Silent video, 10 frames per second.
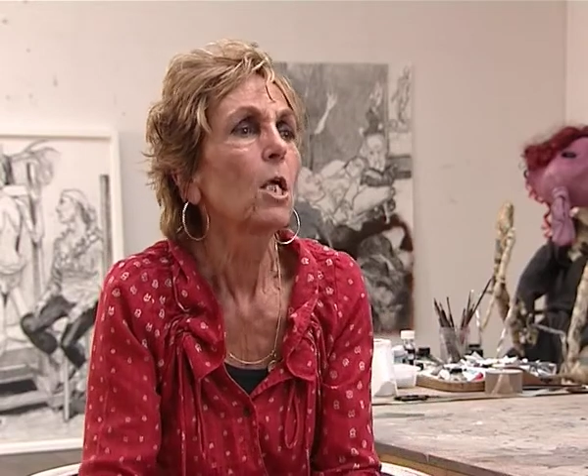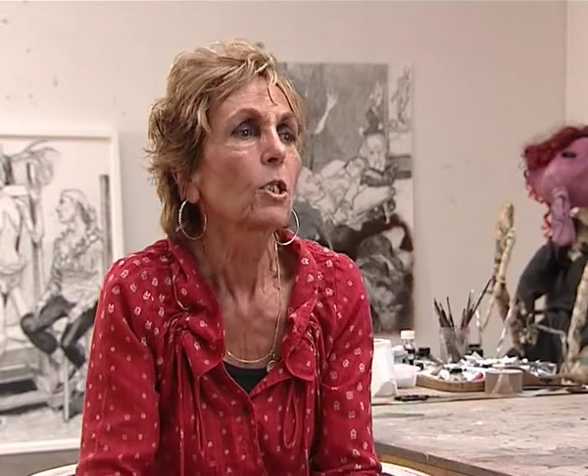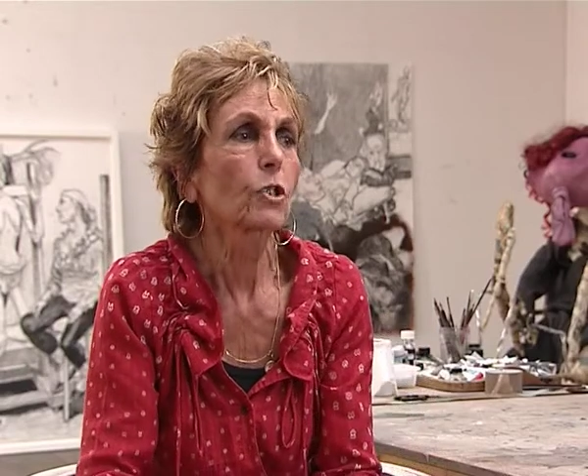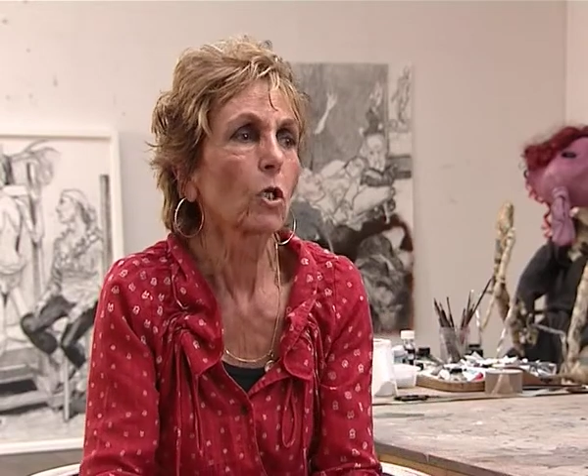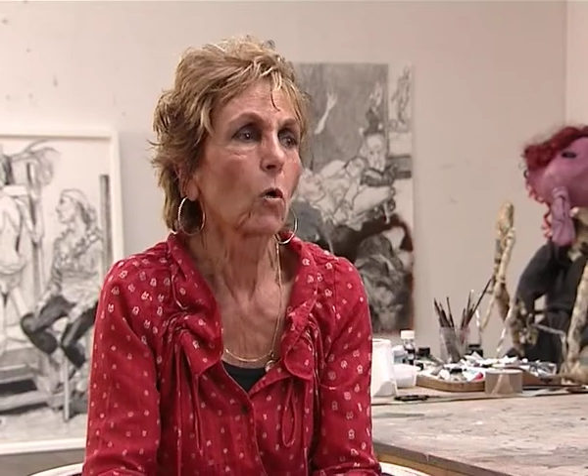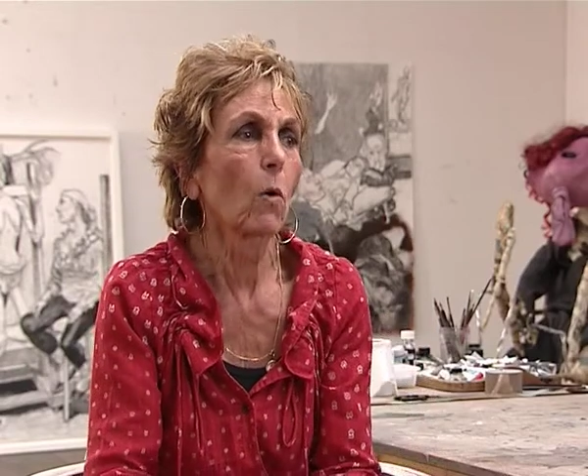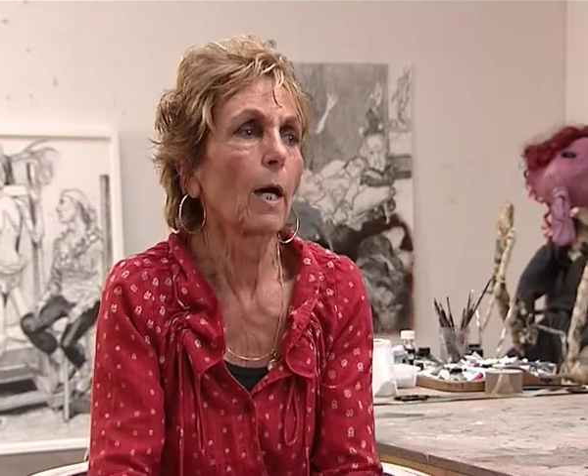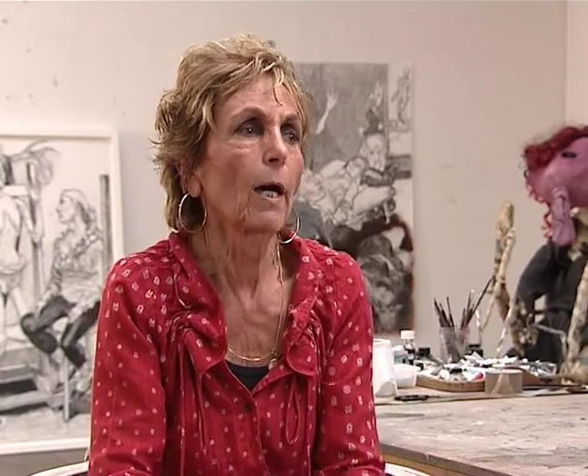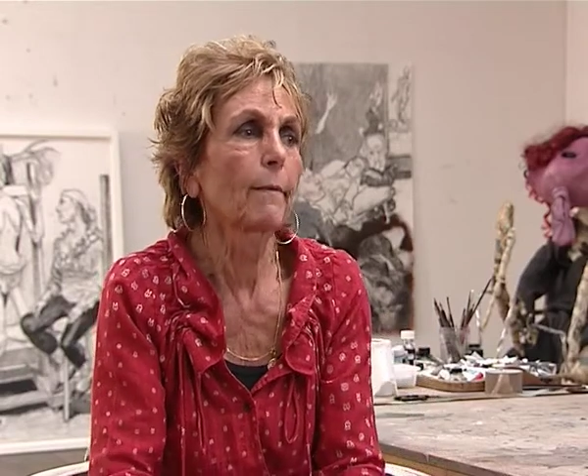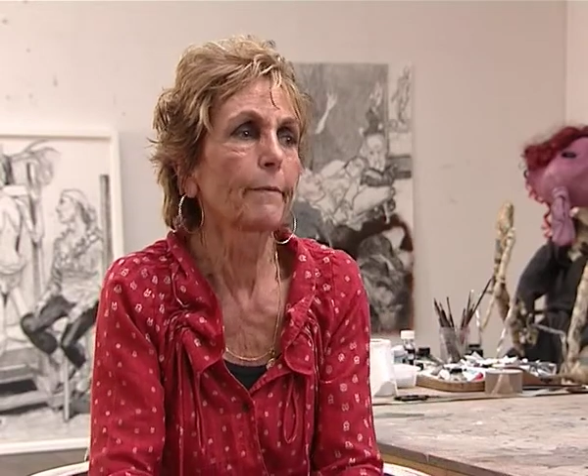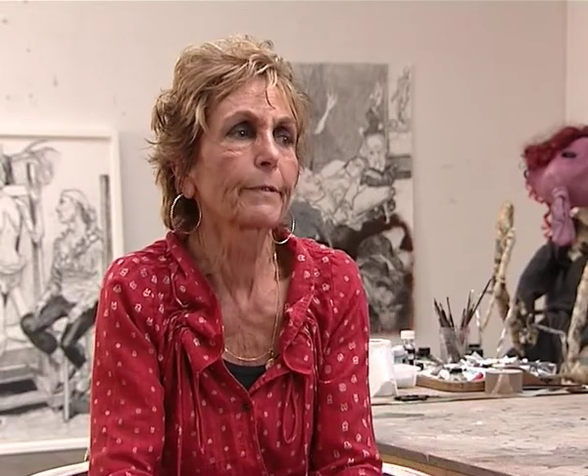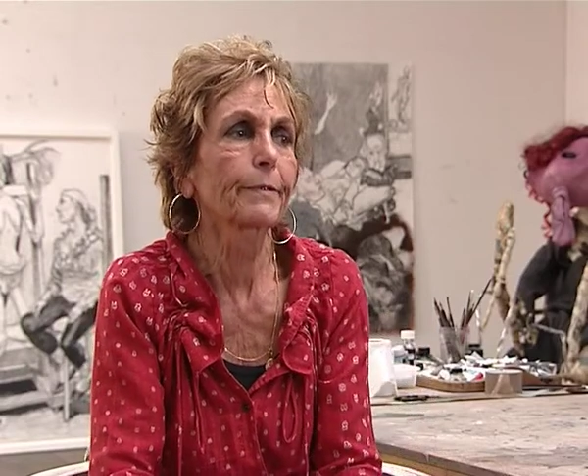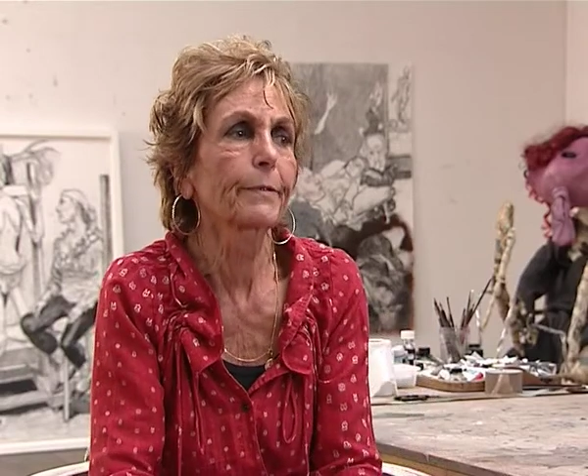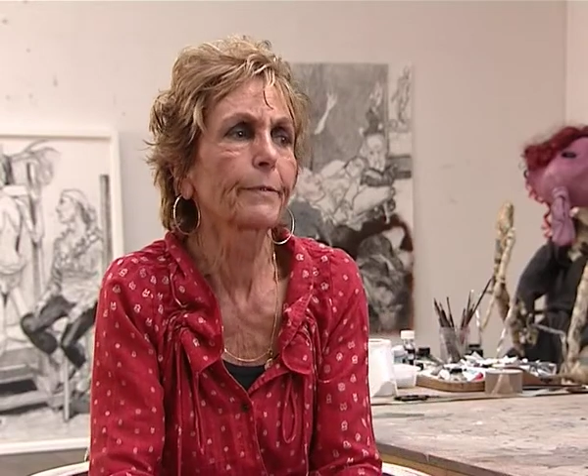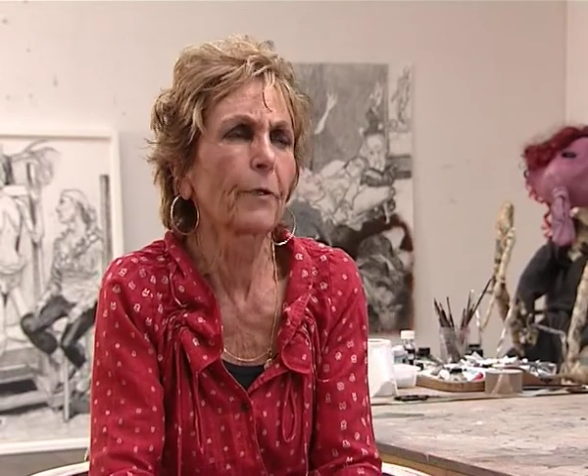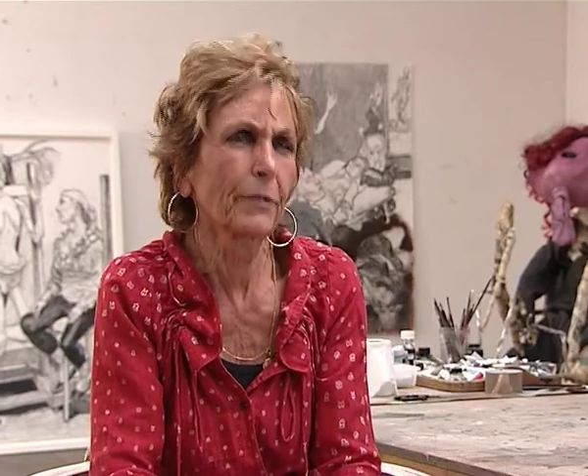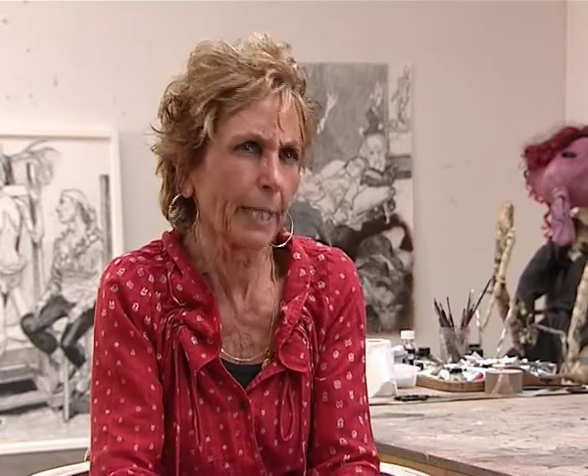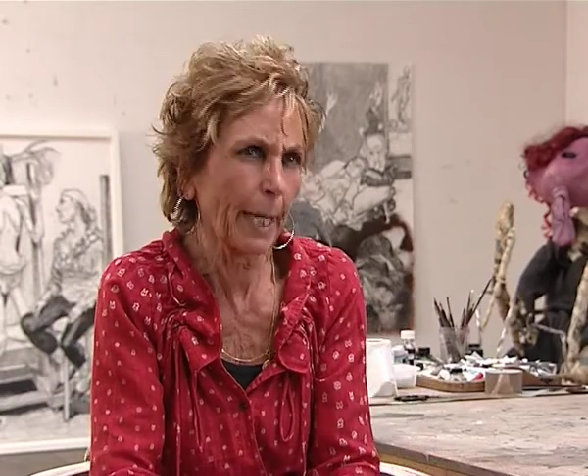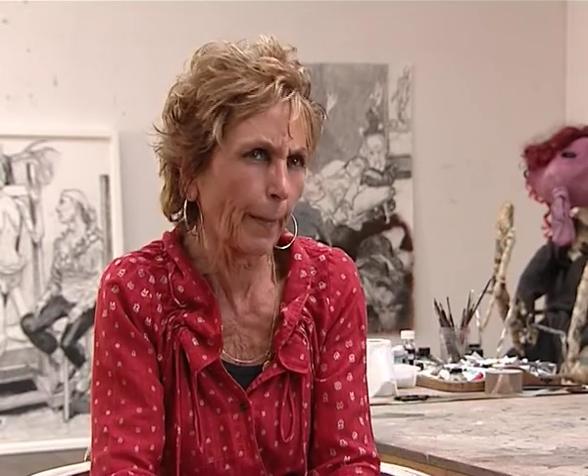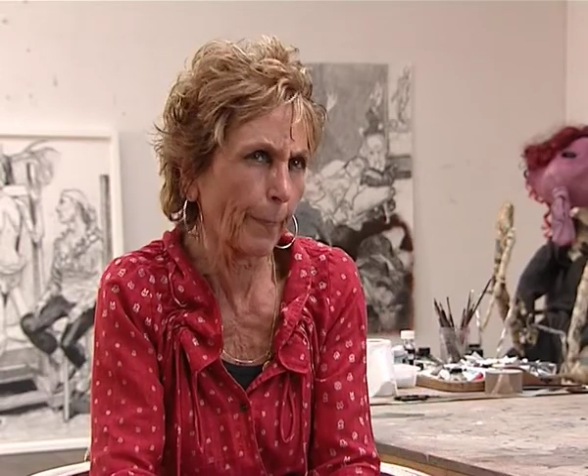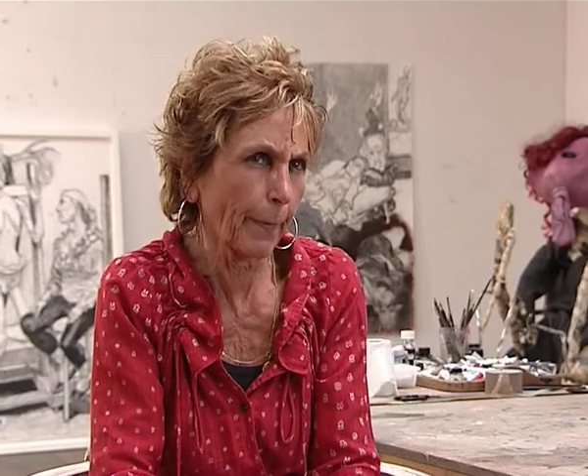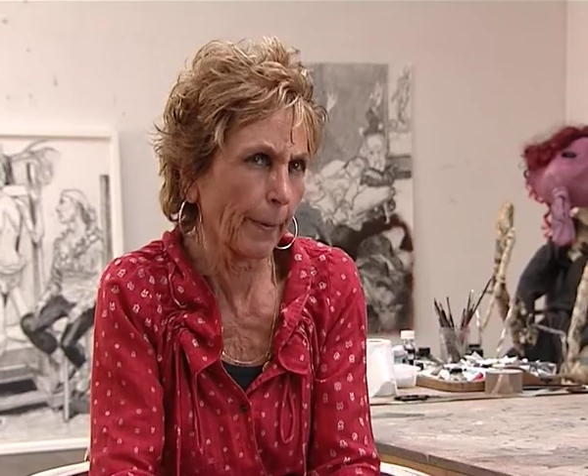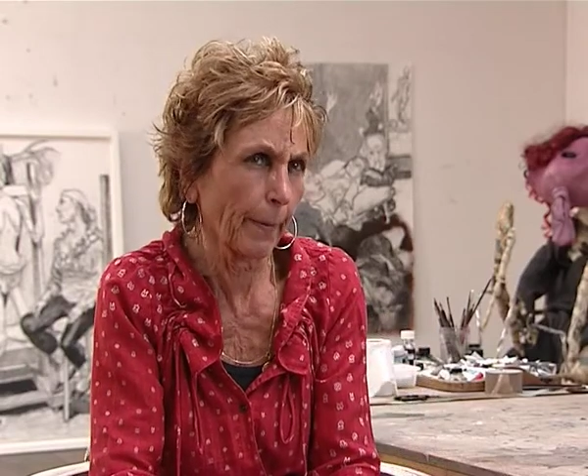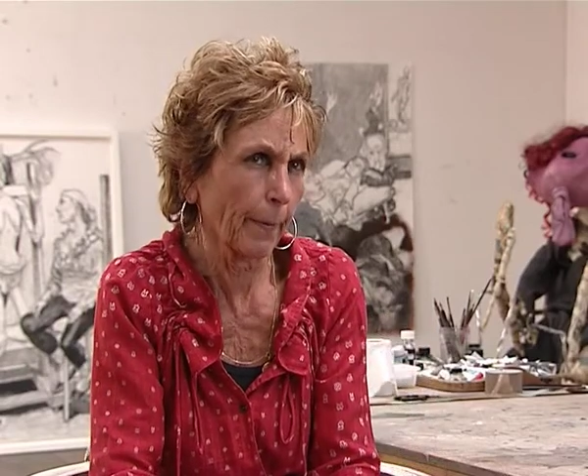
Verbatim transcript: So I was not happy,